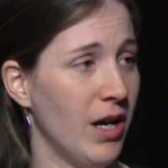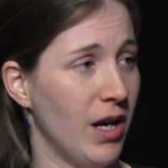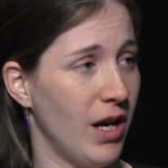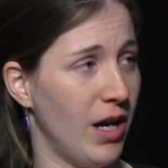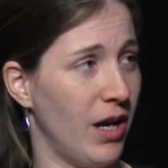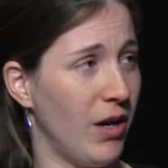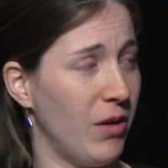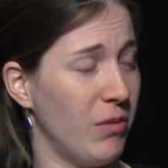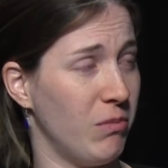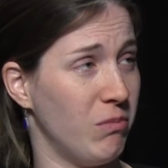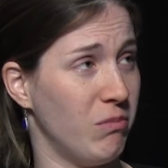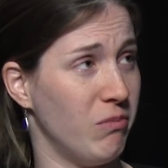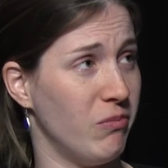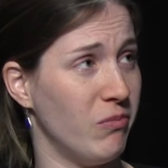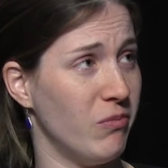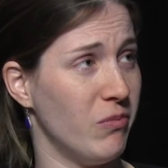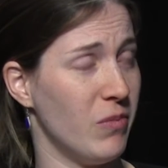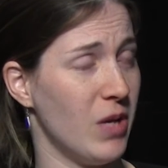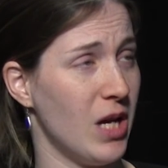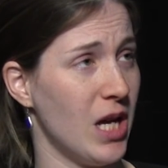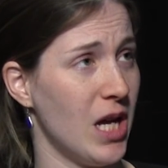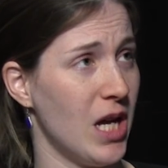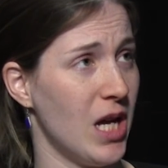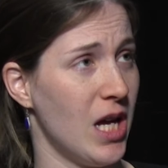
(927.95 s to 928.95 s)

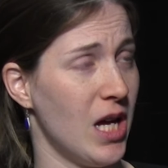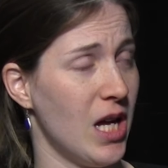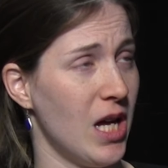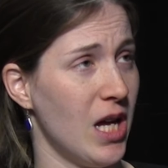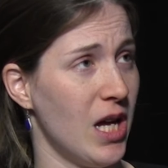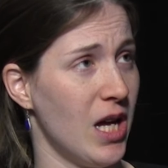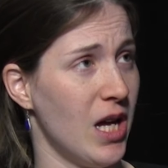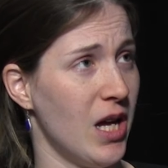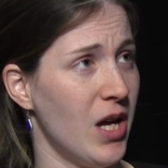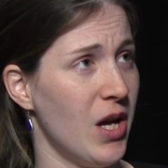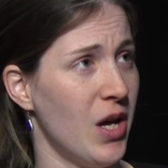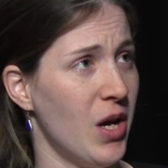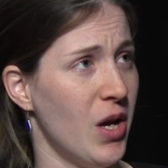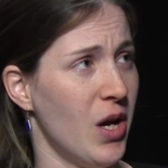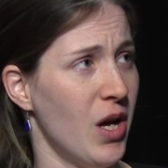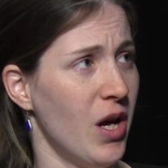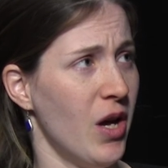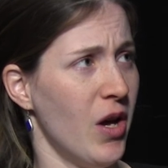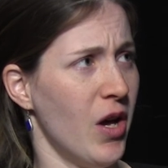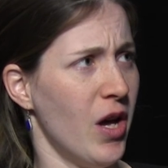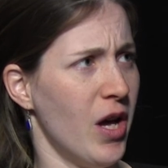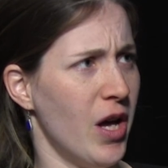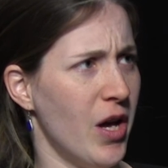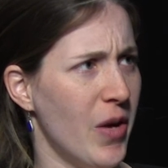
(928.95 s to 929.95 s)

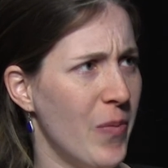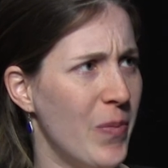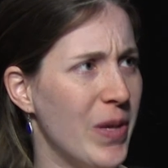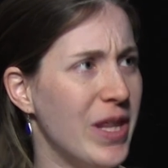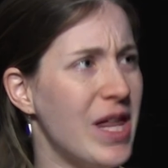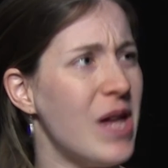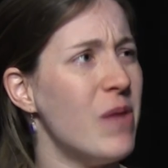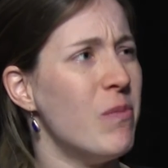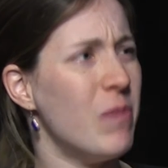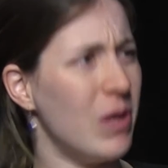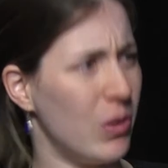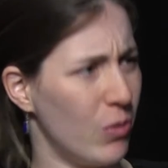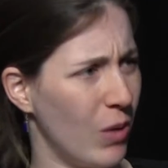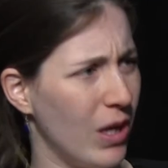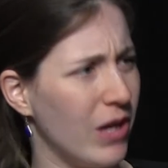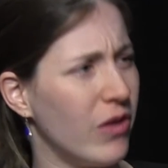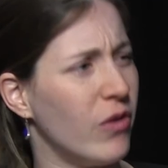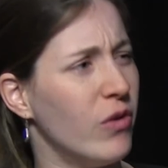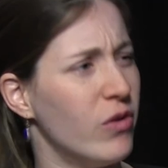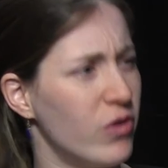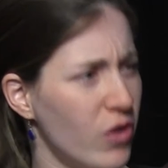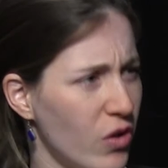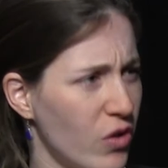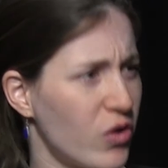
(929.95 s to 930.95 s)
But then midway
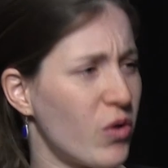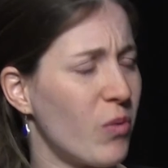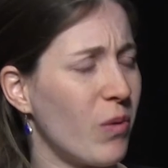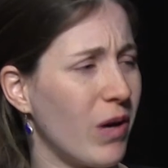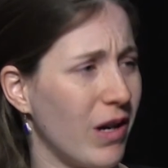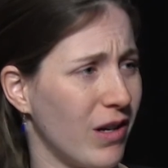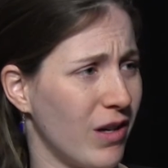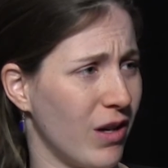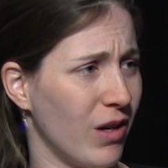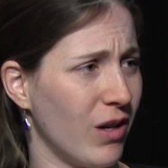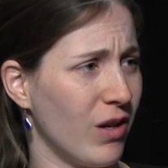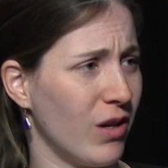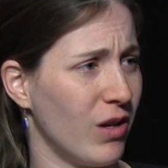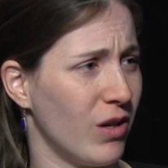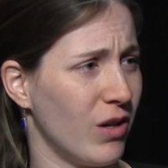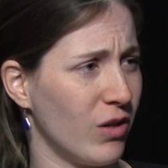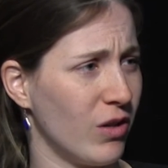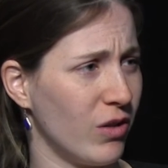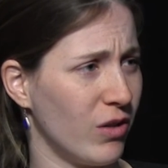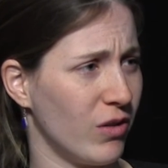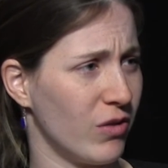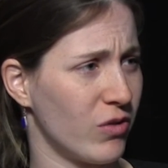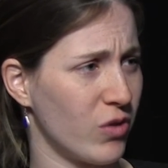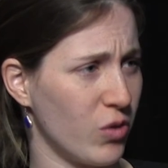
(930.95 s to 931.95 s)
through social work
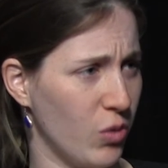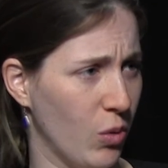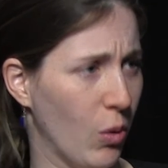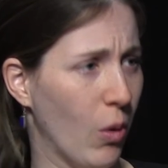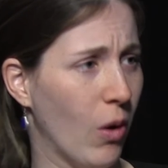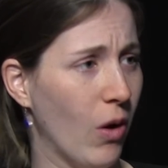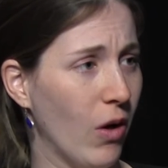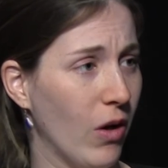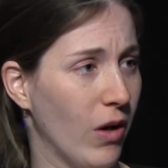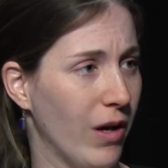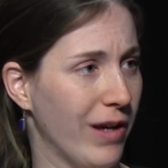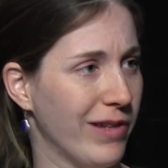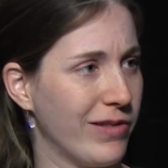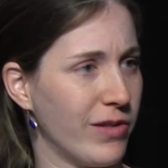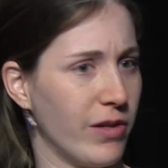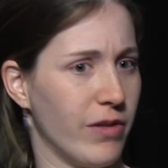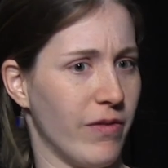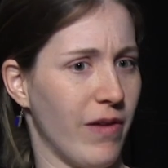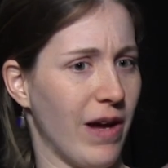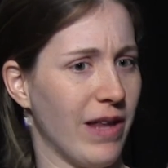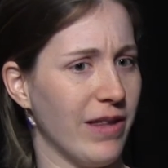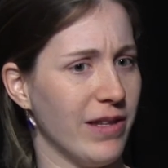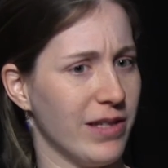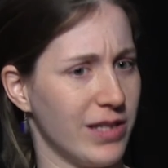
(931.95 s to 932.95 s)
school, I sort
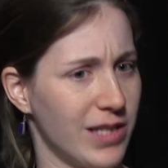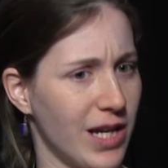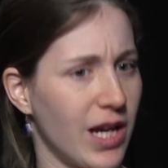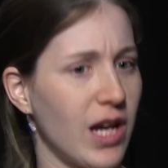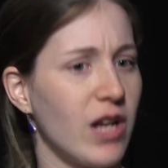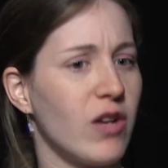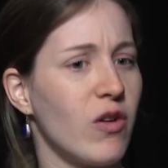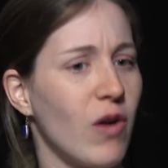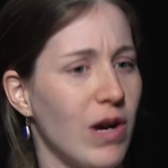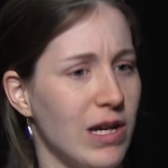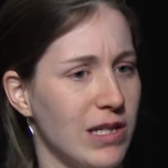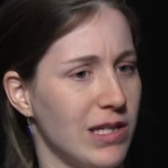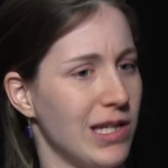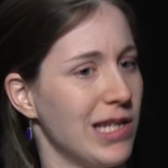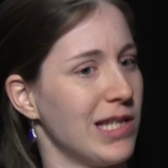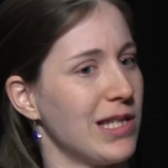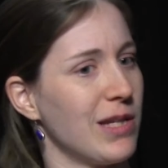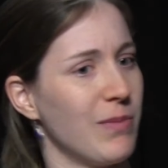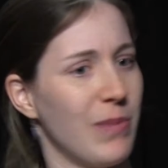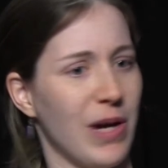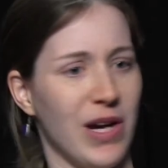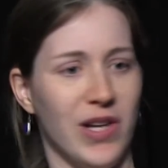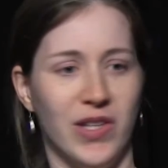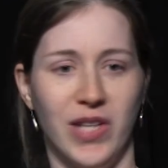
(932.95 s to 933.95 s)
of had this second crisis
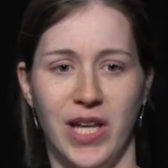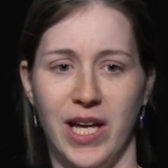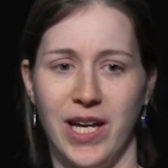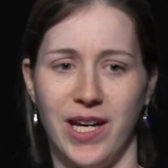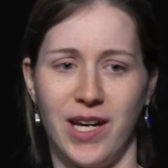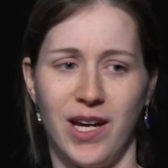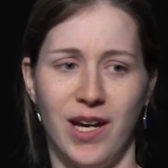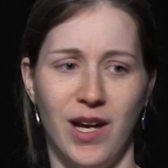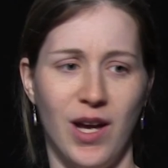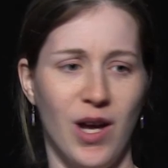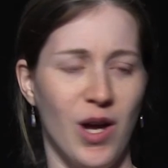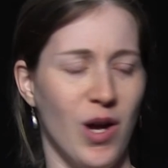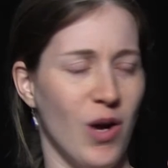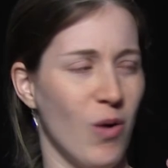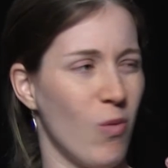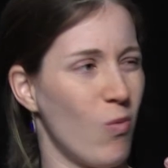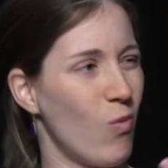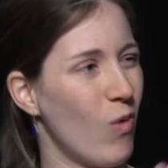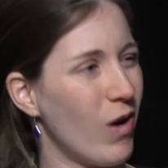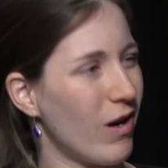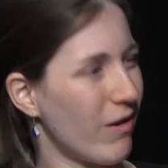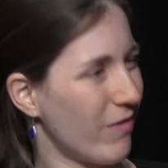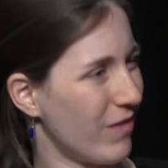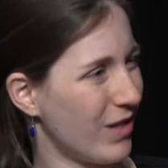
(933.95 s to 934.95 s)
about like,
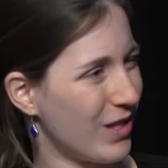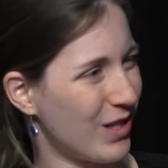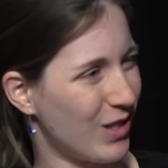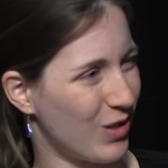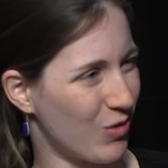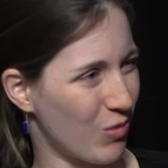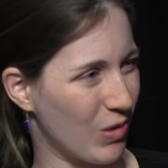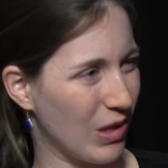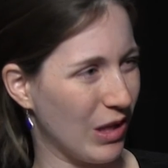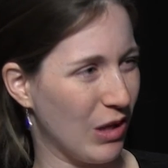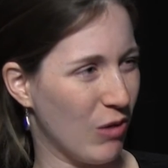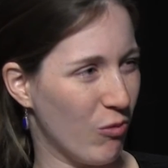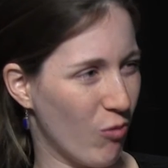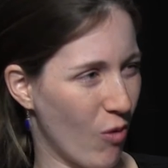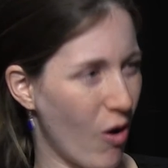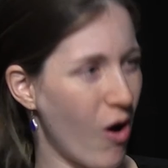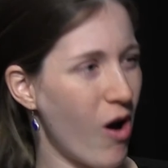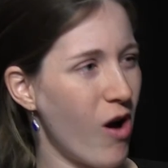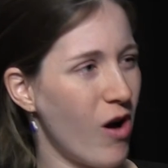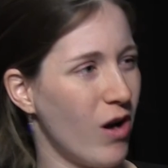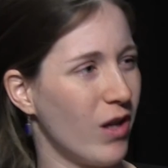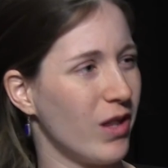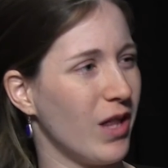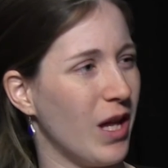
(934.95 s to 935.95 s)
what if this is really
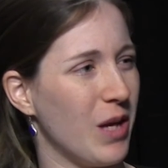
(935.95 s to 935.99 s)
wrong?